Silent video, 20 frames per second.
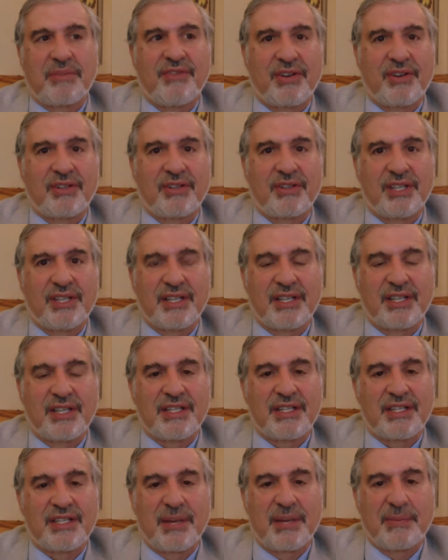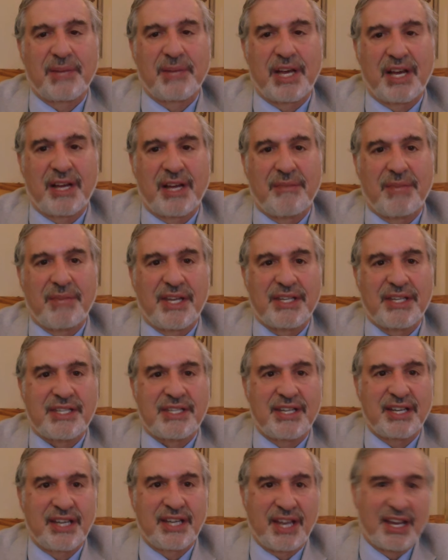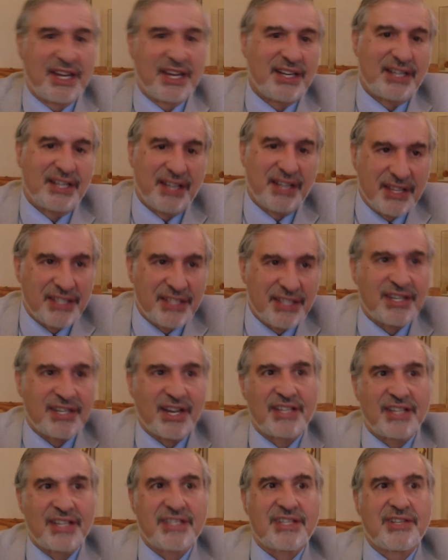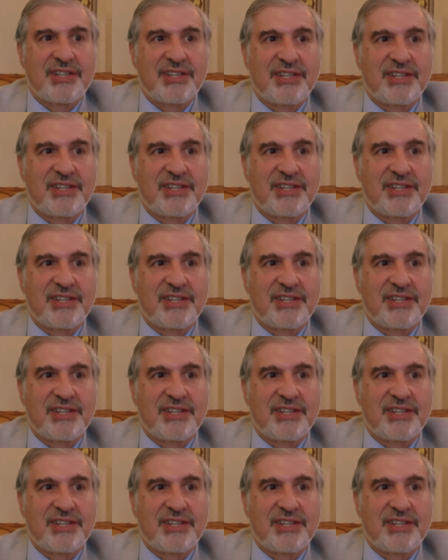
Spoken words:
provoked some comments. And again, another side